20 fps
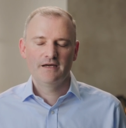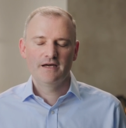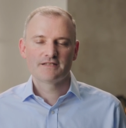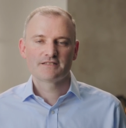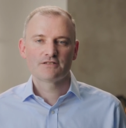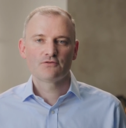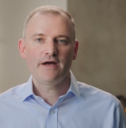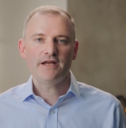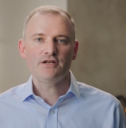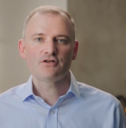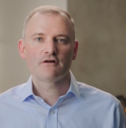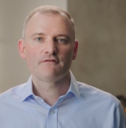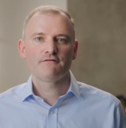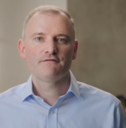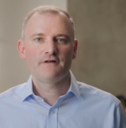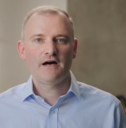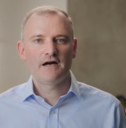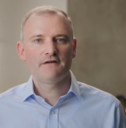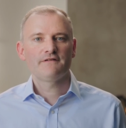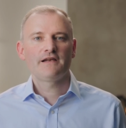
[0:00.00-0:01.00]
It's a range of
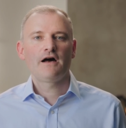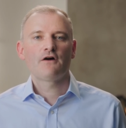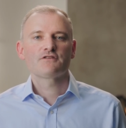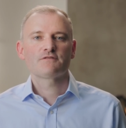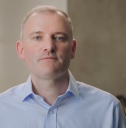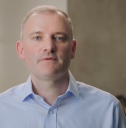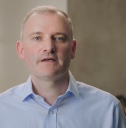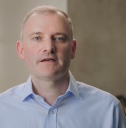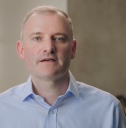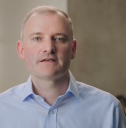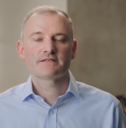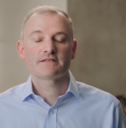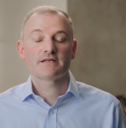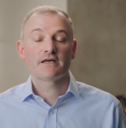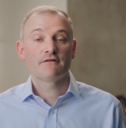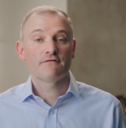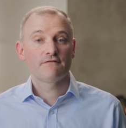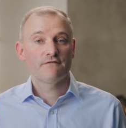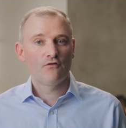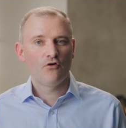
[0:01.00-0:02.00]
5 loudspeakers
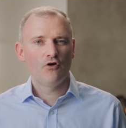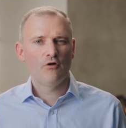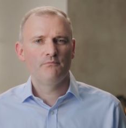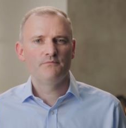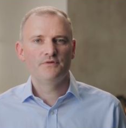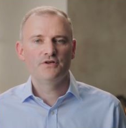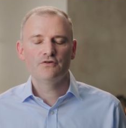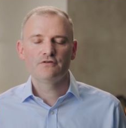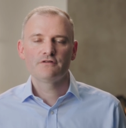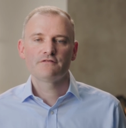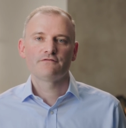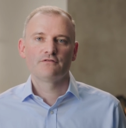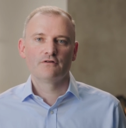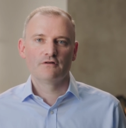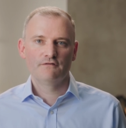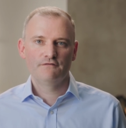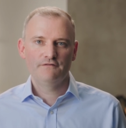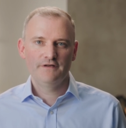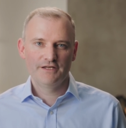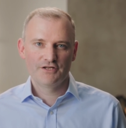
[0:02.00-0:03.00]
and 4
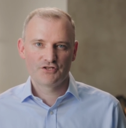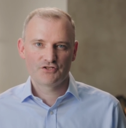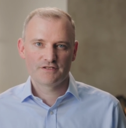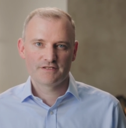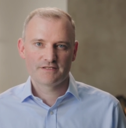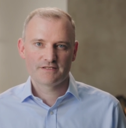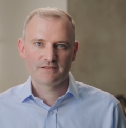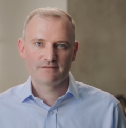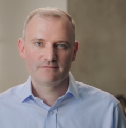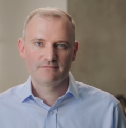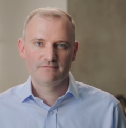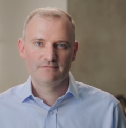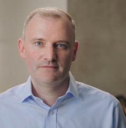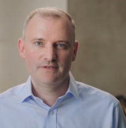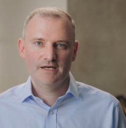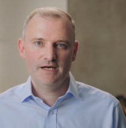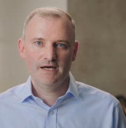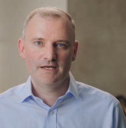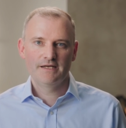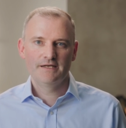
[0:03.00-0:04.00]
beautiful finishes,
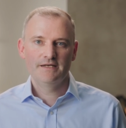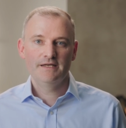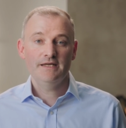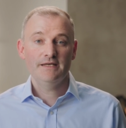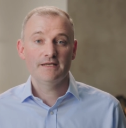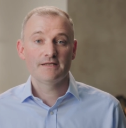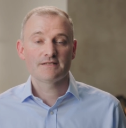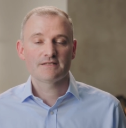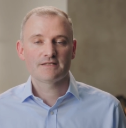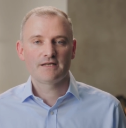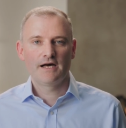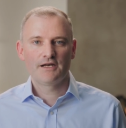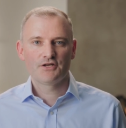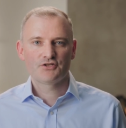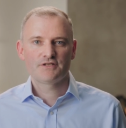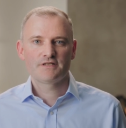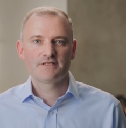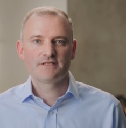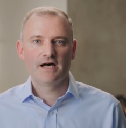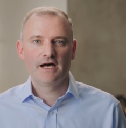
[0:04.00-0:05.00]
and a neat and stylish
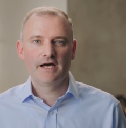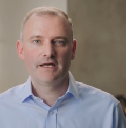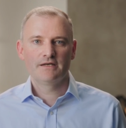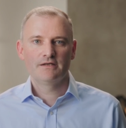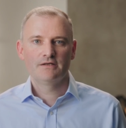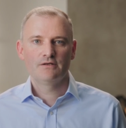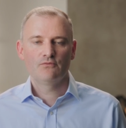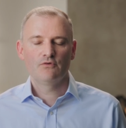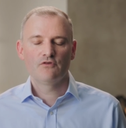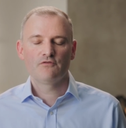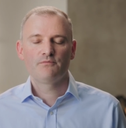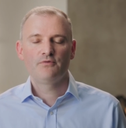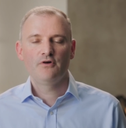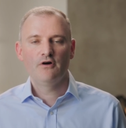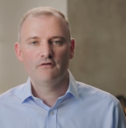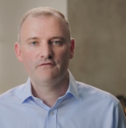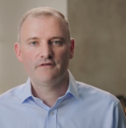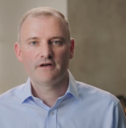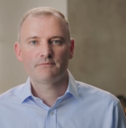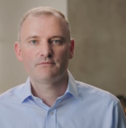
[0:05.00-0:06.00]
design with
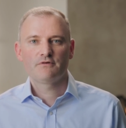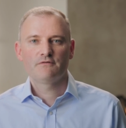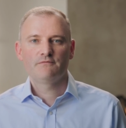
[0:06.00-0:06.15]
perfect